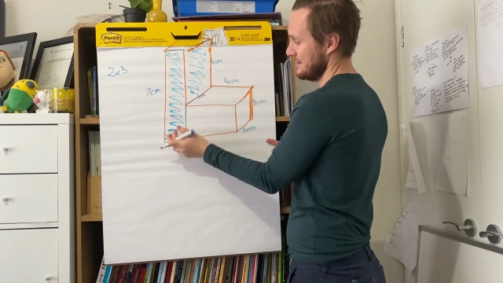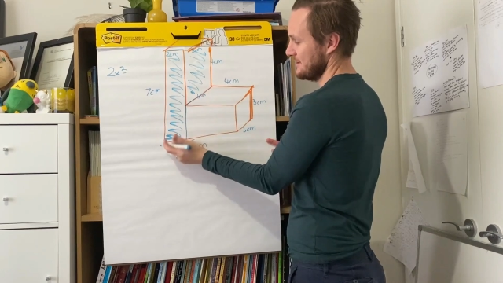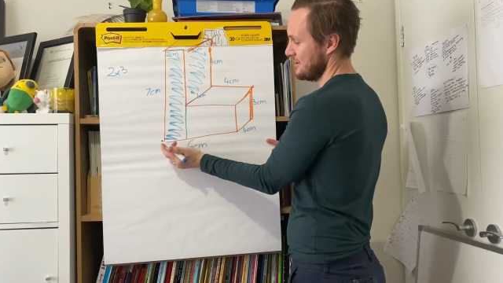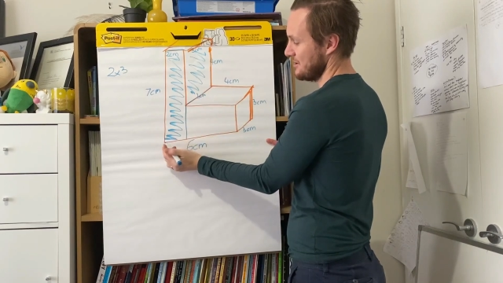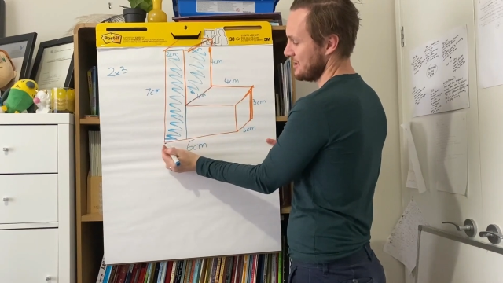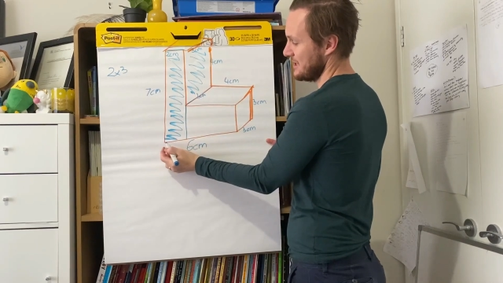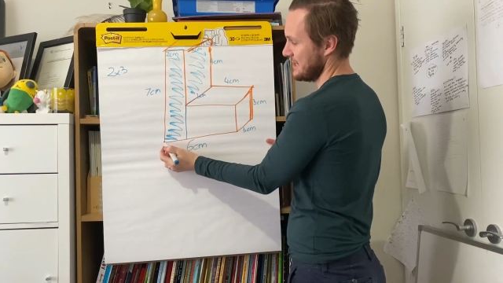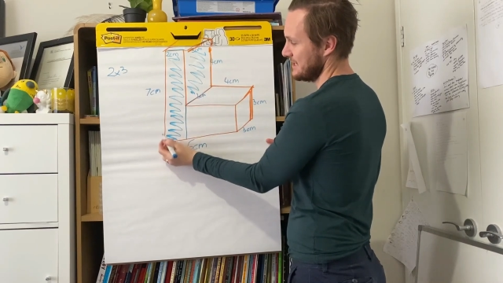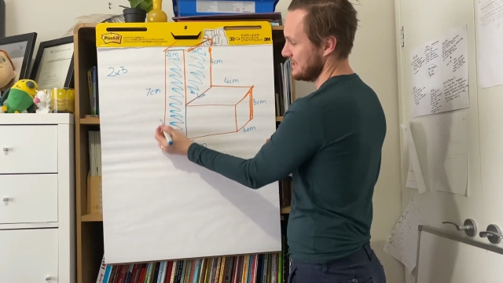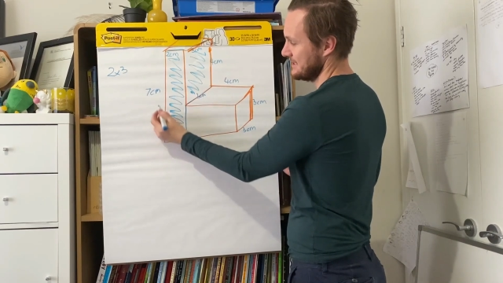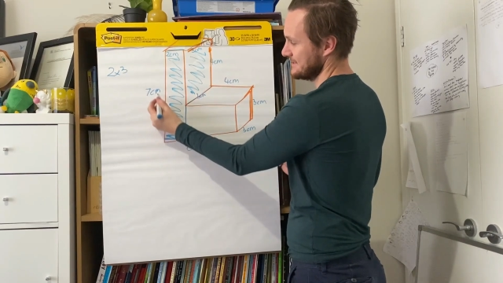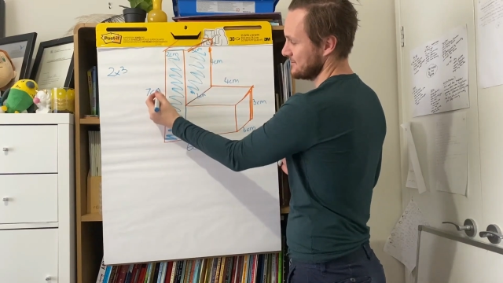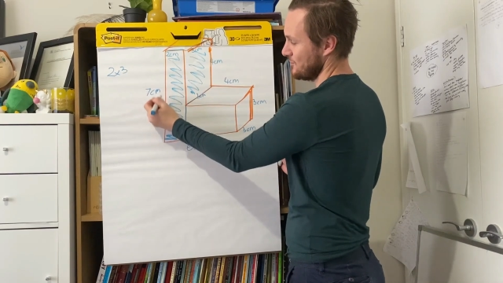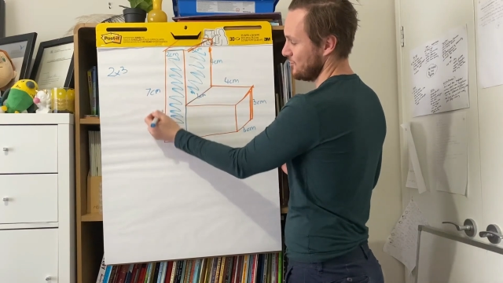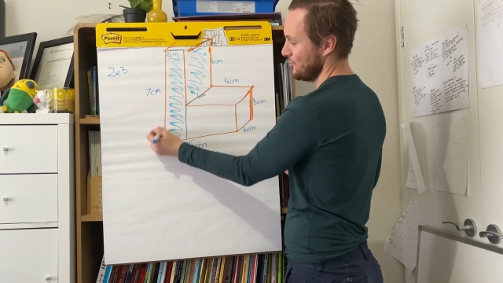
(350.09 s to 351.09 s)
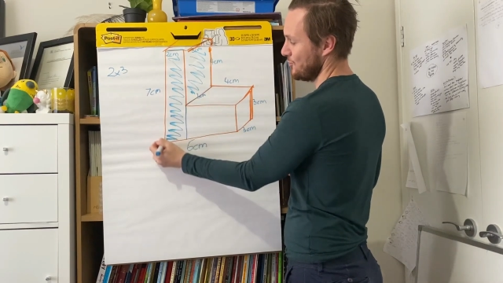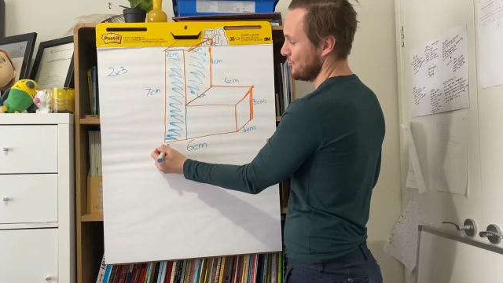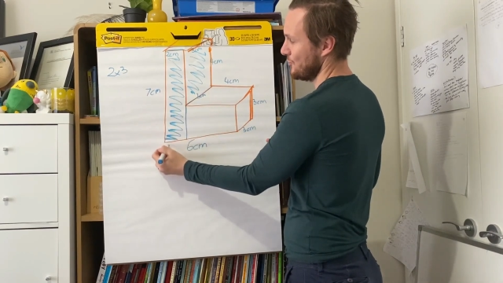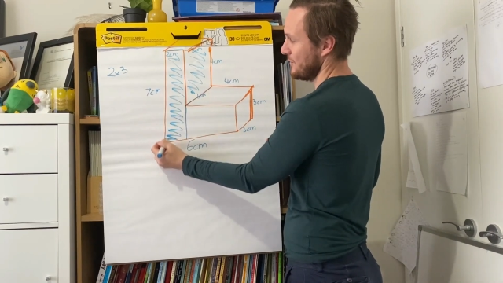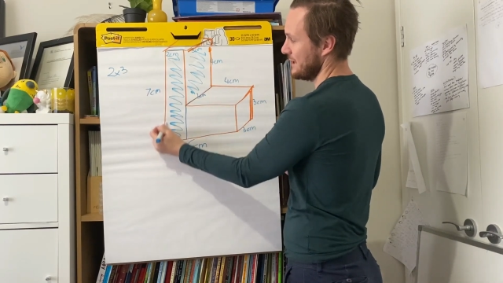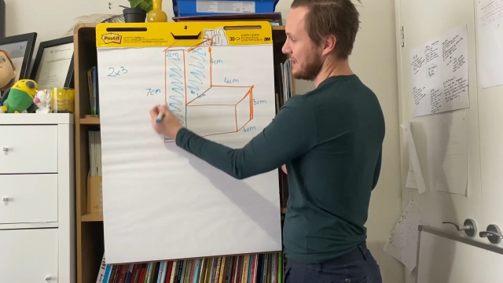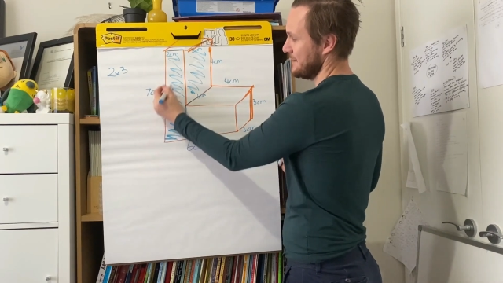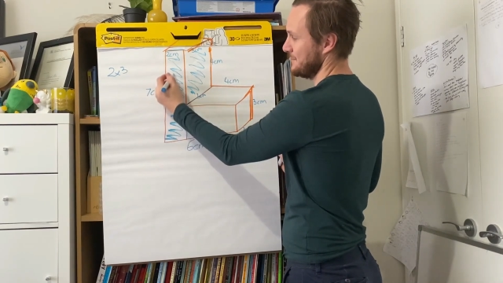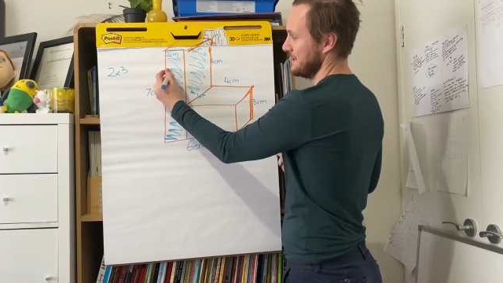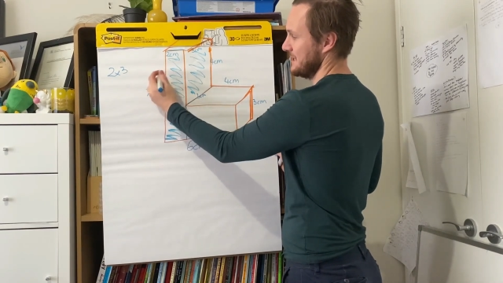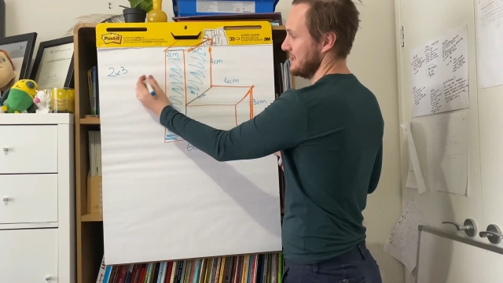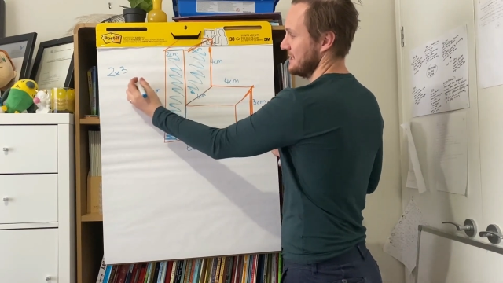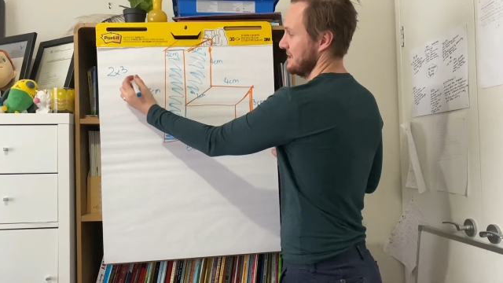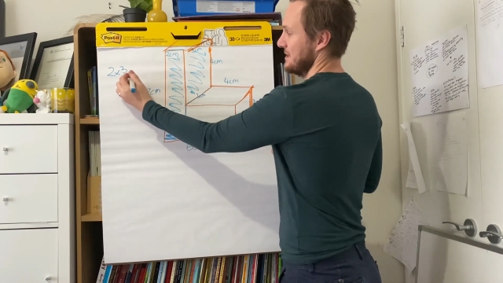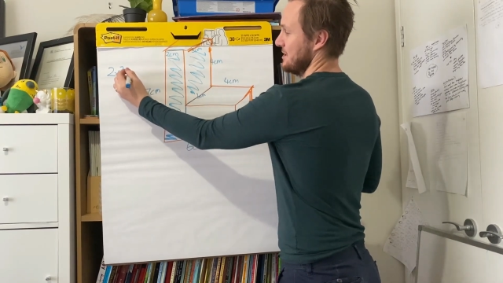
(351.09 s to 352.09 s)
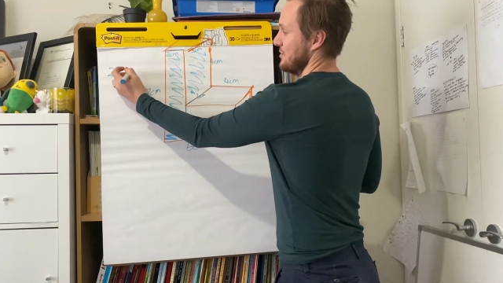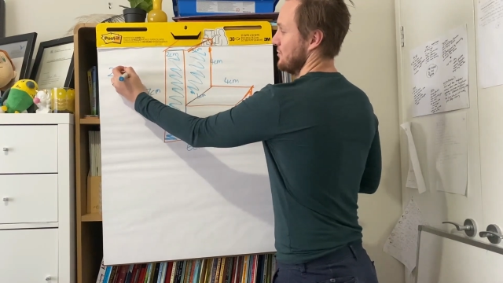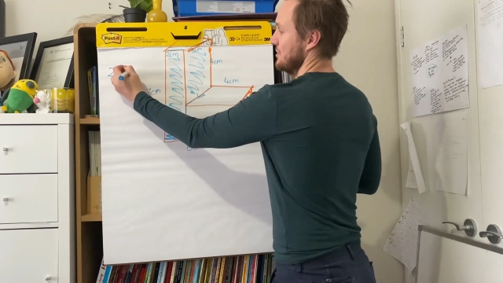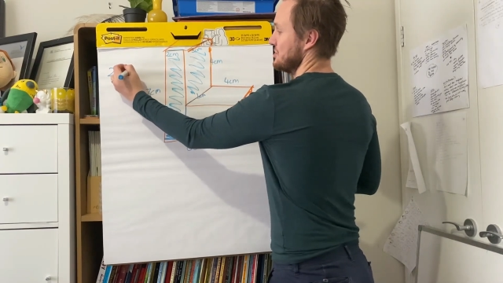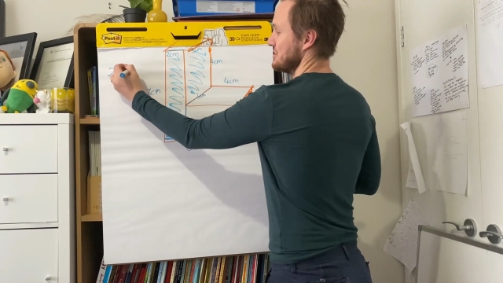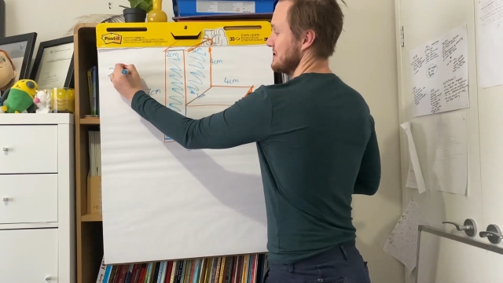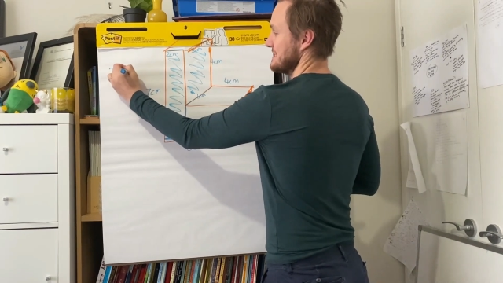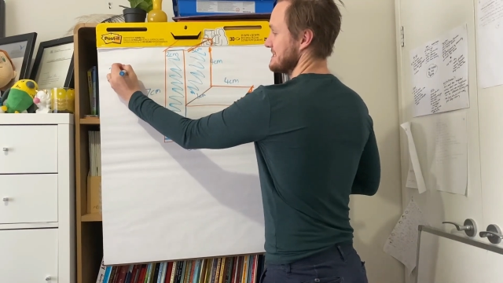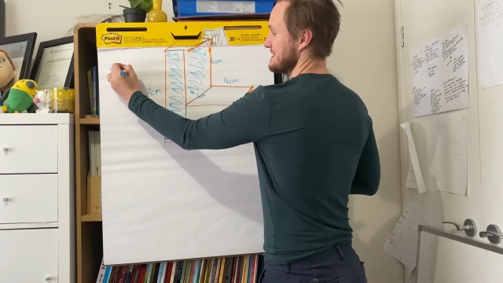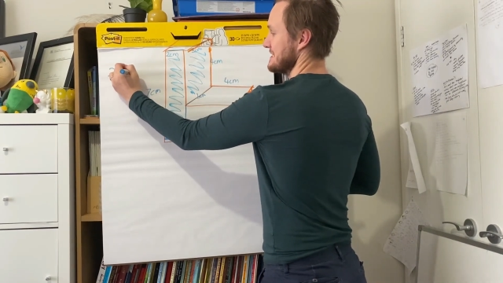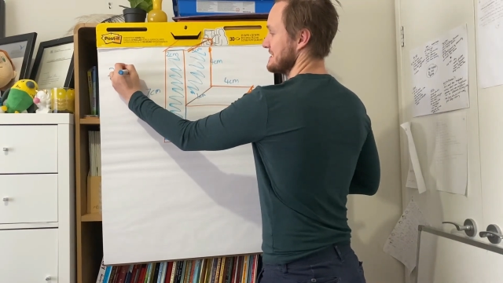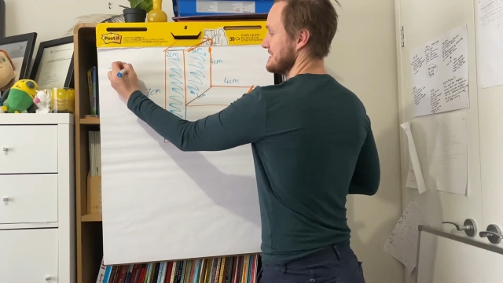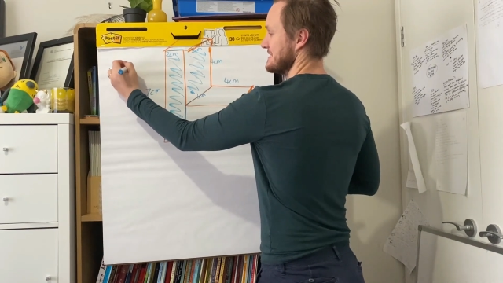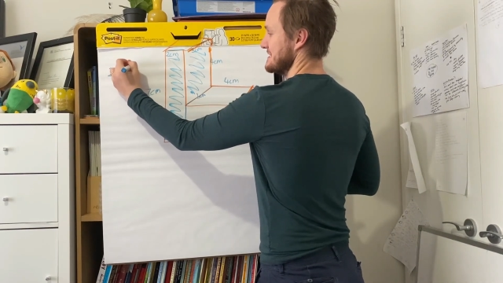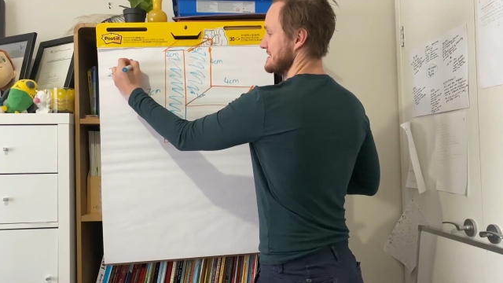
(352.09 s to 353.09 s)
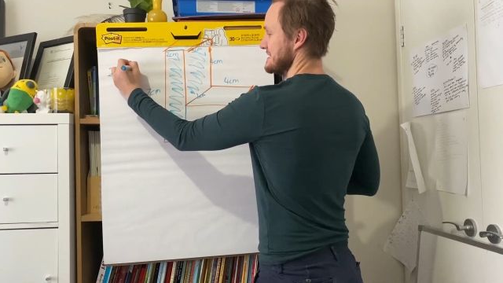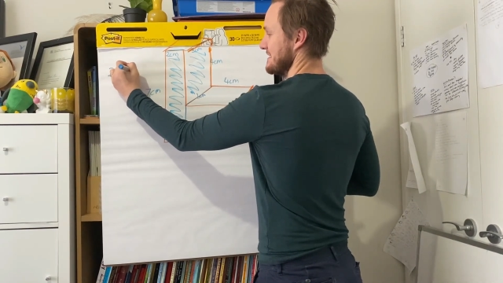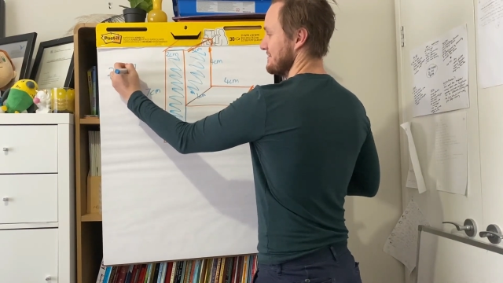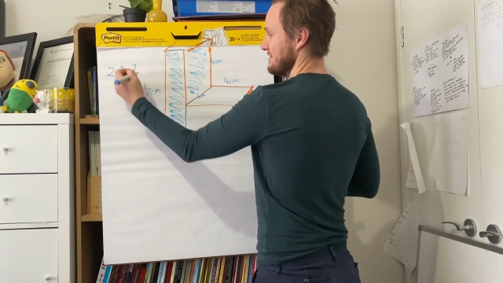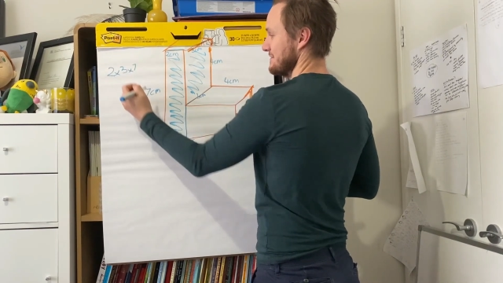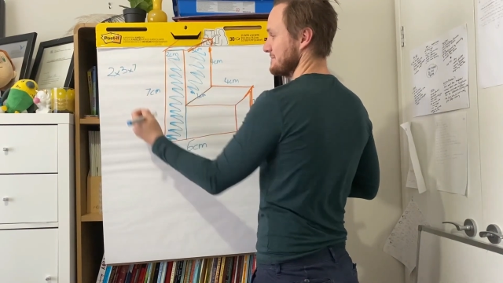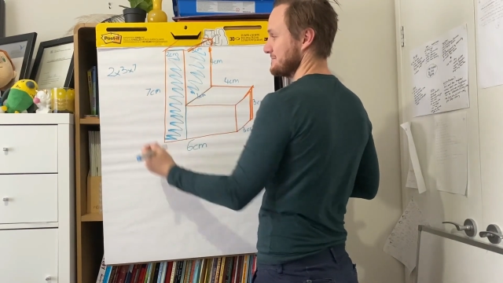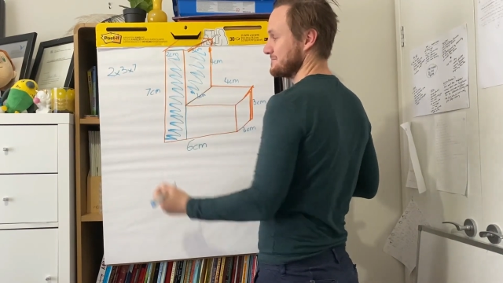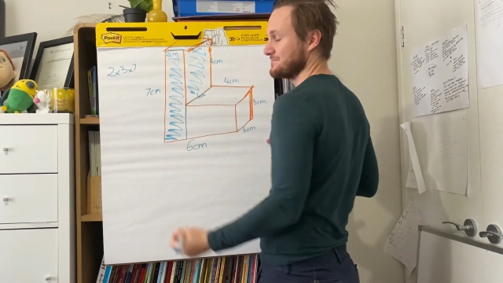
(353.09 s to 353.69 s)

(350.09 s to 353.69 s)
and the height is all the way up here, which is 7.